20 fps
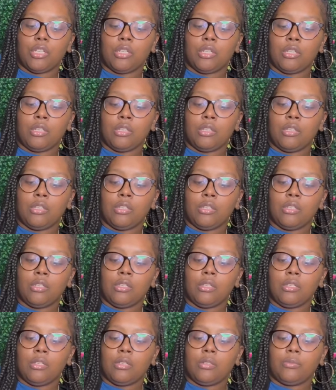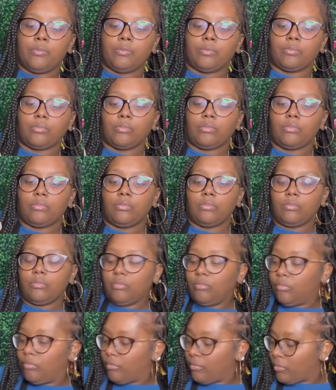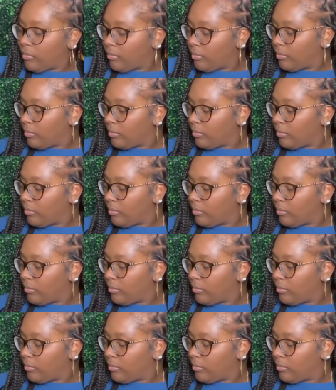(no one is talking)